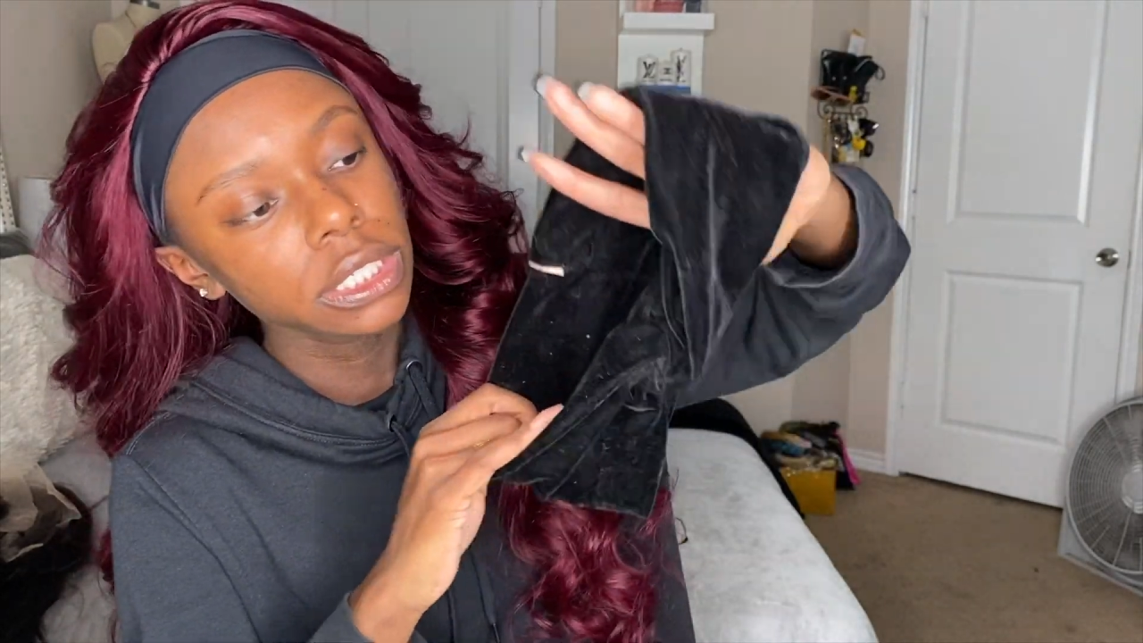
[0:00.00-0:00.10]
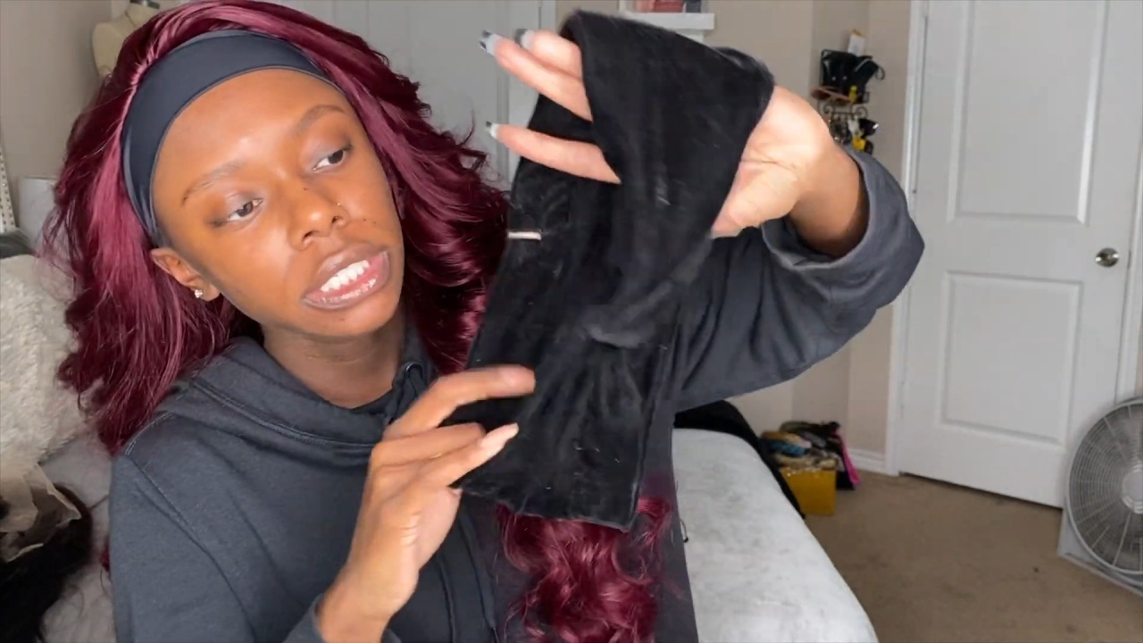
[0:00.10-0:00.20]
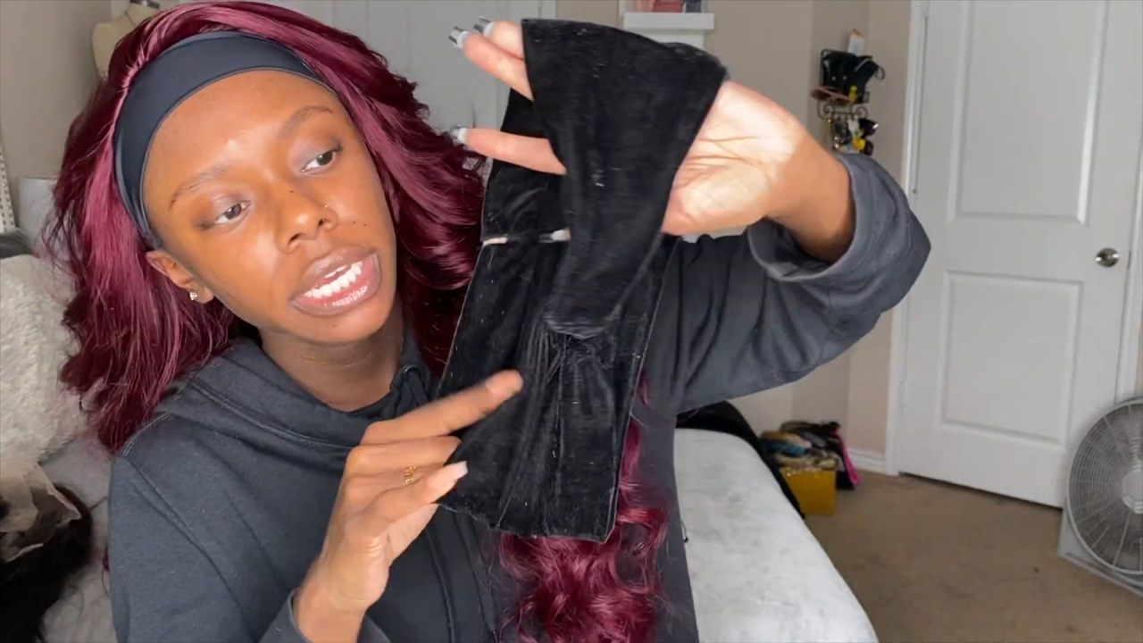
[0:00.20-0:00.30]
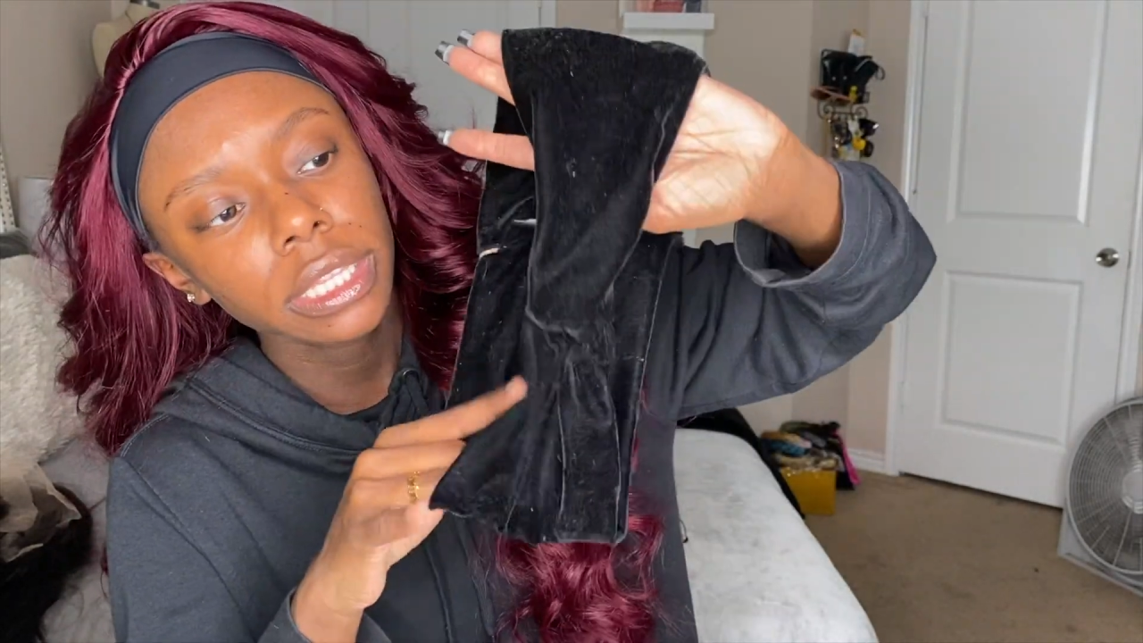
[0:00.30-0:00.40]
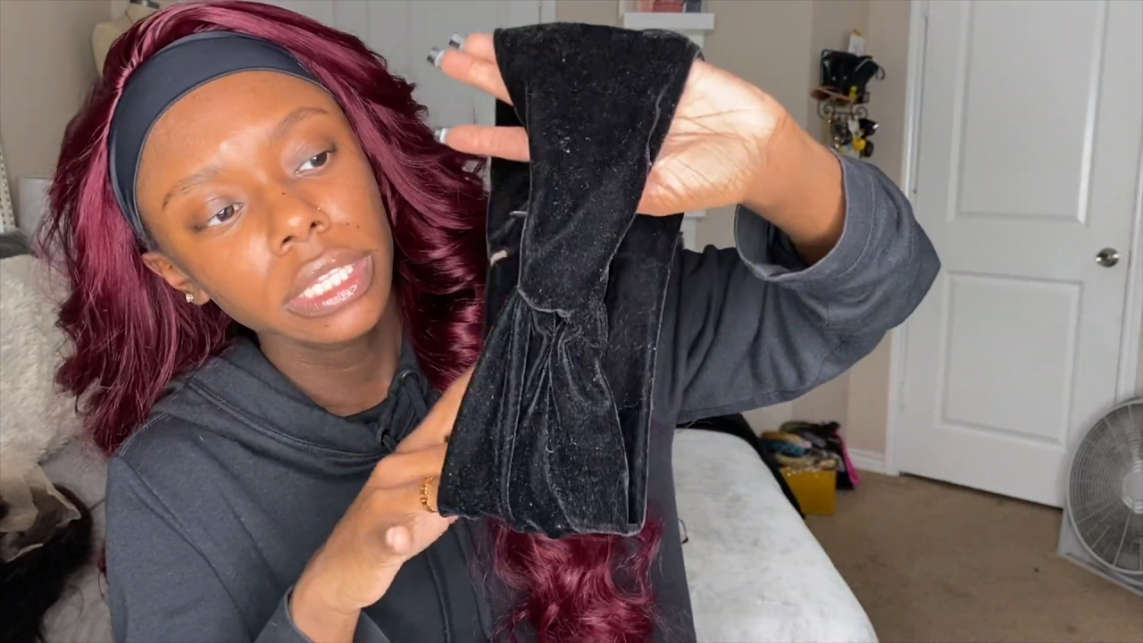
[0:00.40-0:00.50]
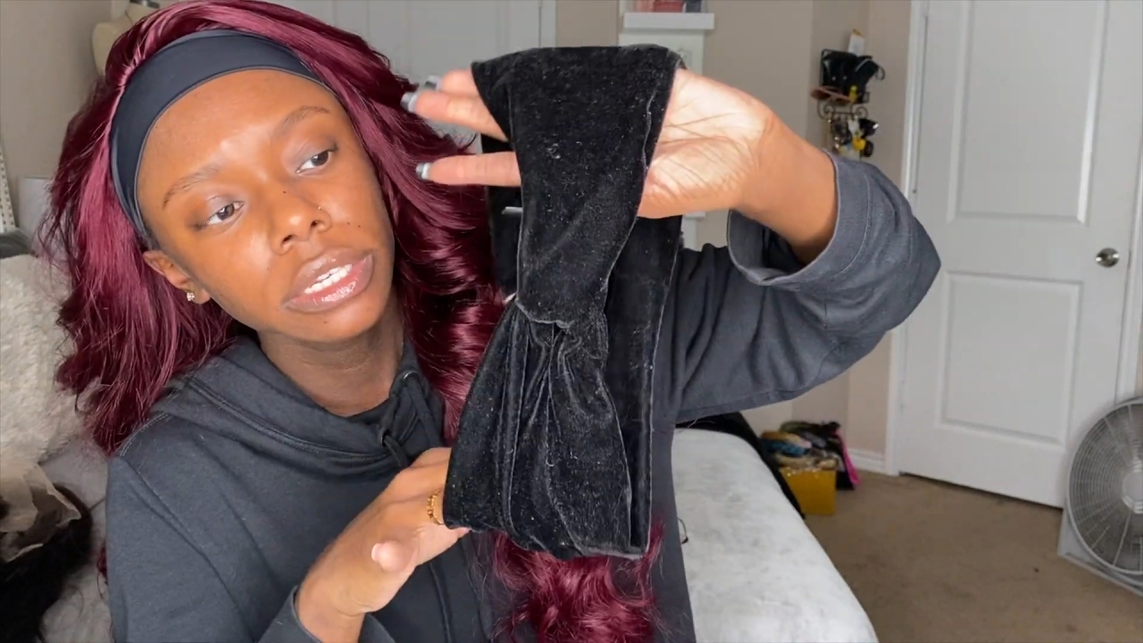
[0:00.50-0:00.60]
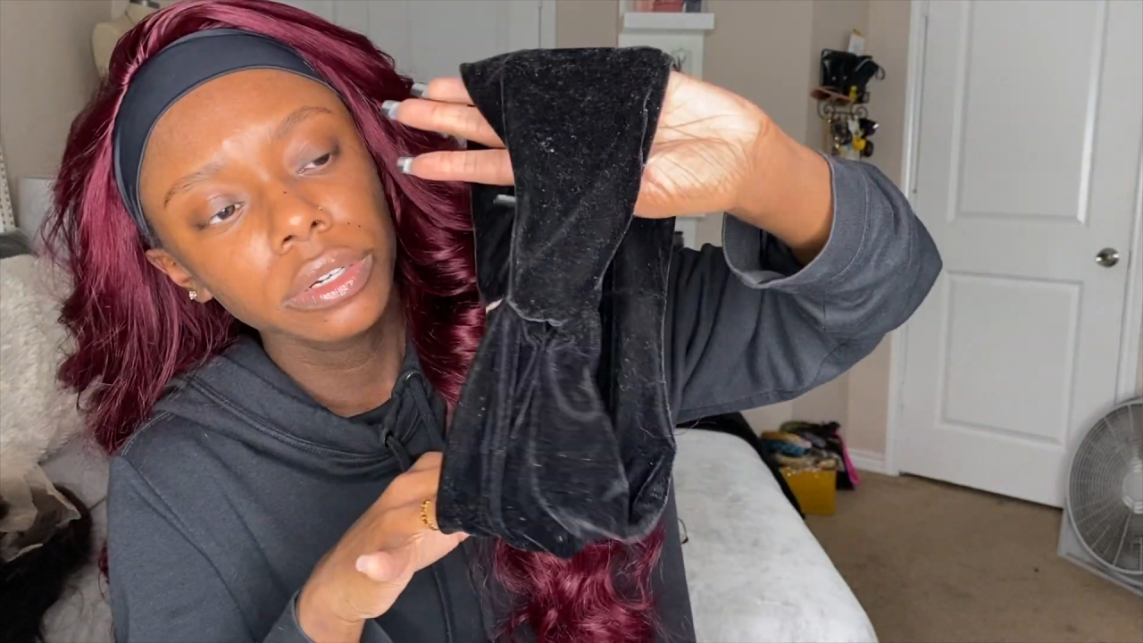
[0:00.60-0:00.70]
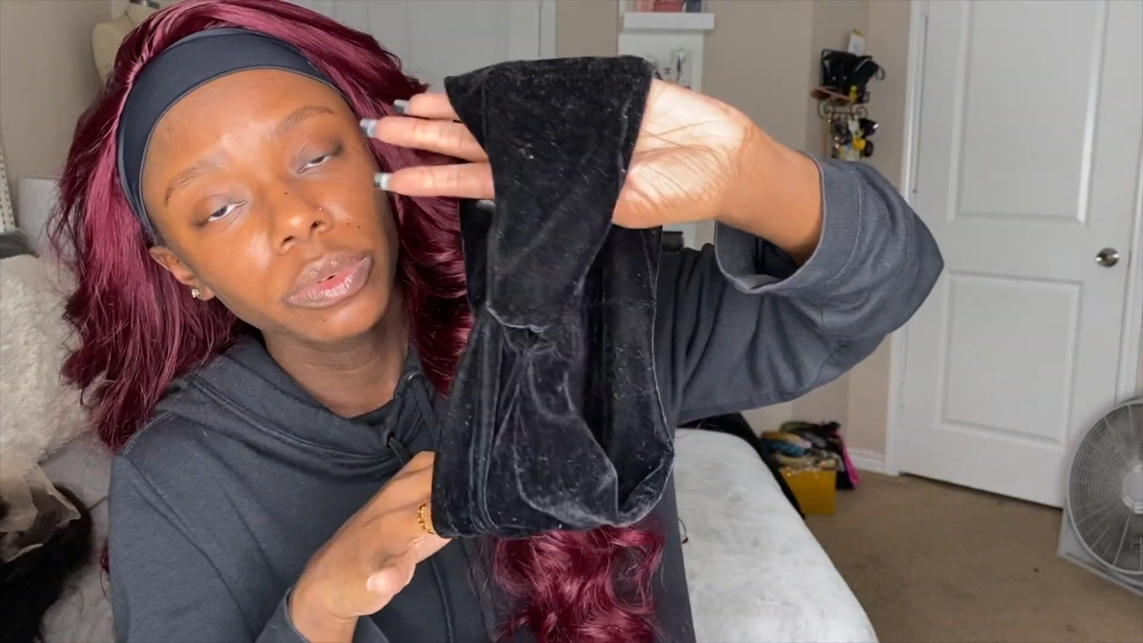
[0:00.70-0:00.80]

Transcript: like the little